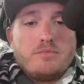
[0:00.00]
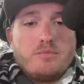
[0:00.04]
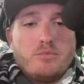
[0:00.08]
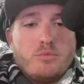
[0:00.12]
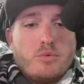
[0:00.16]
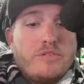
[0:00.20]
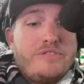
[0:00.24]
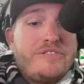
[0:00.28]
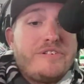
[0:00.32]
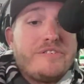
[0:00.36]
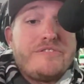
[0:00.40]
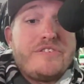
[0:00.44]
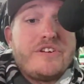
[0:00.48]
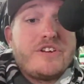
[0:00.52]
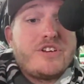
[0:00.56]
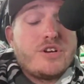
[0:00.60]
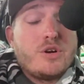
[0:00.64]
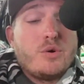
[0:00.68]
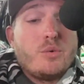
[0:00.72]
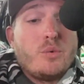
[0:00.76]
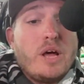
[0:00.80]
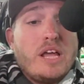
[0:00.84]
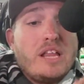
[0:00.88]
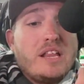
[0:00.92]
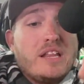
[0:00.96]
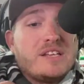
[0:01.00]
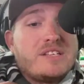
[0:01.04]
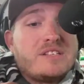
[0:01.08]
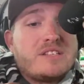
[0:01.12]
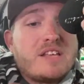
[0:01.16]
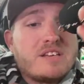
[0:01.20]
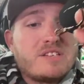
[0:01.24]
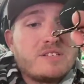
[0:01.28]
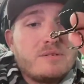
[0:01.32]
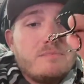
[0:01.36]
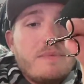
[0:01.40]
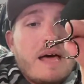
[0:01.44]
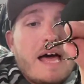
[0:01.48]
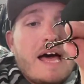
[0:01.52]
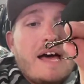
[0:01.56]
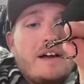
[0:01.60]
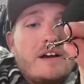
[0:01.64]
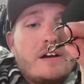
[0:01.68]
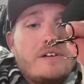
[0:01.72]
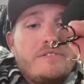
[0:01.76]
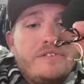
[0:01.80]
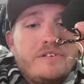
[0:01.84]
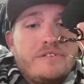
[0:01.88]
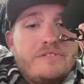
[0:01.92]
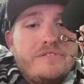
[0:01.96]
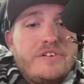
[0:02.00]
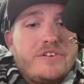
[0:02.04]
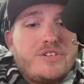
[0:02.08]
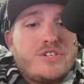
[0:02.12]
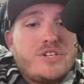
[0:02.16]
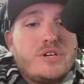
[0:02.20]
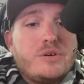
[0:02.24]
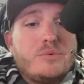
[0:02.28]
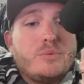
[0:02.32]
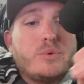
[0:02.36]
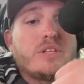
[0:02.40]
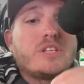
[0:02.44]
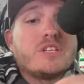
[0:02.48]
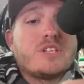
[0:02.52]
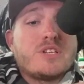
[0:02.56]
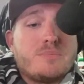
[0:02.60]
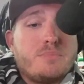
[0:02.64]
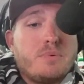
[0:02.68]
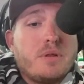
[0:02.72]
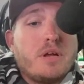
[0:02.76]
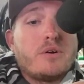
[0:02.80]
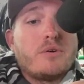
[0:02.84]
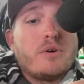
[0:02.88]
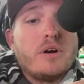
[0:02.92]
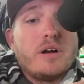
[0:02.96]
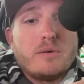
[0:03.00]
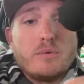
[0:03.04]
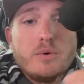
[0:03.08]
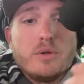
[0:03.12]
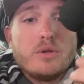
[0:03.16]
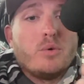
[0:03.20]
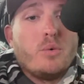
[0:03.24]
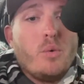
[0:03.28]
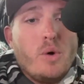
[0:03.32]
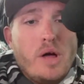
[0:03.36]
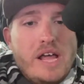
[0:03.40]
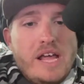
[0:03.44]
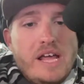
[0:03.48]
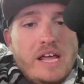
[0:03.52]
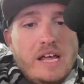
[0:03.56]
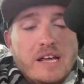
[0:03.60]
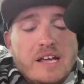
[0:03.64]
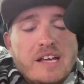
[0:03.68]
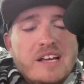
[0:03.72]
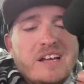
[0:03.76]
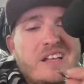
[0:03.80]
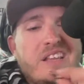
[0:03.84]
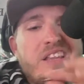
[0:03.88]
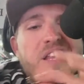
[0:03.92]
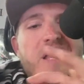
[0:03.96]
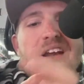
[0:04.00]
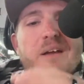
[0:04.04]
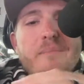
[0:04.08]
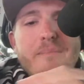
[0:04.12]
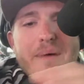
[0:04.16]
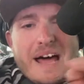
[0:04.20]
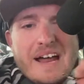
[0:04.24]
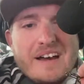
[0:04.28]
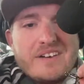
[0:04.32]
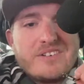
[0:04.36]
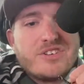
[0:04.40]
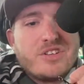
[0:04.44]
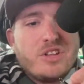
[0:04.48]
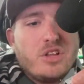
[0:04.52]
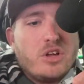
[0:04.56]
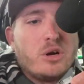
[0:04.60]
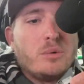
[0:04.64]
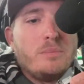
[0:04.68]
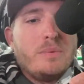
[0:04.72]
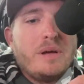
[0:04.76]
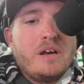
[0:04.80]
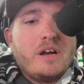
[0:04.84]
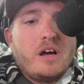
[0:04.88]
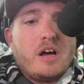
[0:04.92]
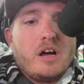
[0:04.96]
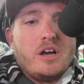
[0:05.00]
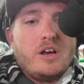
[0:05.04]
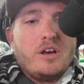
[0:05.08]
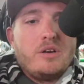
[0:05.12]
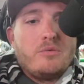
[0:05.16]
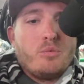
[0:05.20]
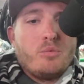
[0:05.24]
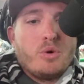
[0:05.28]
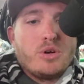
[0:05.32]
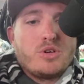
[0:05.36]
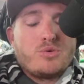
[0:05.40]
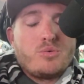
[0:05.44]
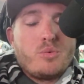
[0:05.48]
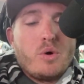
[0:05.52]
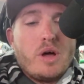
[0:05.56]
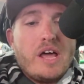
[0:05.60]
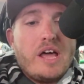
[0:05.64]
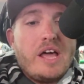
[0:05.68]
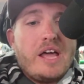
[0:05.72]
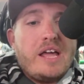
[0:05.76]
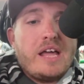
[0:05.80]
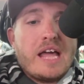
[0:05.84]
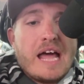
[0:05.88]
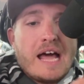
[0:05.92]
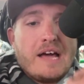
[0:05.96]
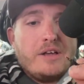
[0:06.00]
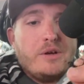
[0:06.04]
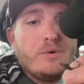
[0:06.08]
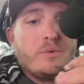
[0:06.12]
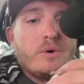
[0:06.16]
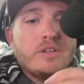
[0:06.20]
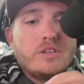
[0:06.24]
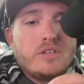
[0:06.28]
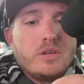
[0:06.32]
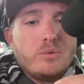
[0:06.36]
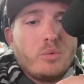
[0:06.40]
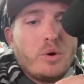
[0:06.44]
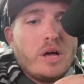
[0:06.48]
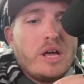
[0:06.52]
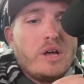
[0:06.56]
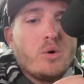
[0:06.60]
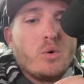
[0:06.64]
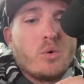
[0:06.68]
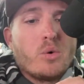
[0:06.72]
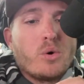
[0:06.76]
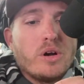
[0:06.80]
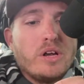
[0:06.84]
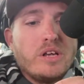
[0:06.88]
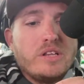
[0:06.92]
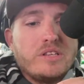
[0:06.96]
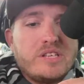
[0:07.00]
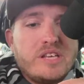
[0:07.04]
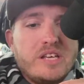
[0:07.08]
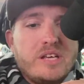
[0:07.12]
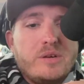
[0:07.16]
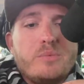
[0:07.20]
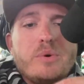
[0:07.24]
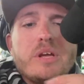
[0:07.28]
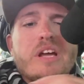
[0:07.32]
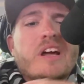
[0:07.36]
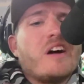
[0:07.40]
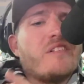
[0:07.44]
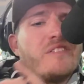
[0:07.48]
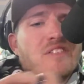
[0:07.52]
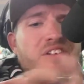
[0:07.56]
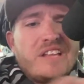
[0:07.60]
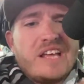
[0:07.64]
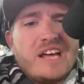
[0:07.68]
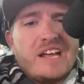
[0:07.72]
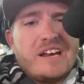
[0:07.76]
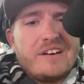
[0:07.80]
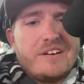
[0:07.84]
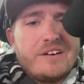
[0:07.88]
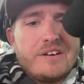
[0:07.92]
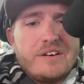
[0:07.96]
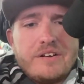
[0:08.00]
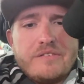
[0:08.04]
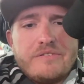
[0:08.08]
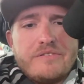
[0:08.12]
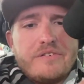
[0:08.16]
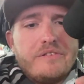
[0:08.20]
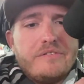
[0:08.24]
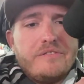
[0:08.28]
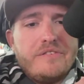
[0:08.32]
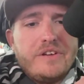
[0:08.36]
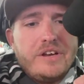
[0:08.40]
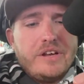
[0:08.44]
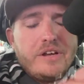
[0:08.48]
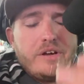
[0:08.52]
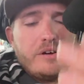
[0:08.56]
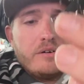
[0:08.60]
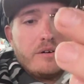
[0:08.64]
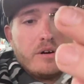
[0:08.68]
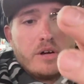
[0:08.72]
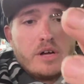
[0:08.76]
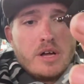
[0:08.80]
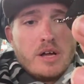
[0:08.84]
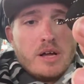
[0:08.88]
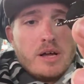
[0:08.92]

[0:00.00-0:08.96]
If you're fishing it weightless, doesn't matter. If you're fishing it with a split ring with a weight, then it matters a little bit on which way, how you want the weight oriented. We covered that in a different video.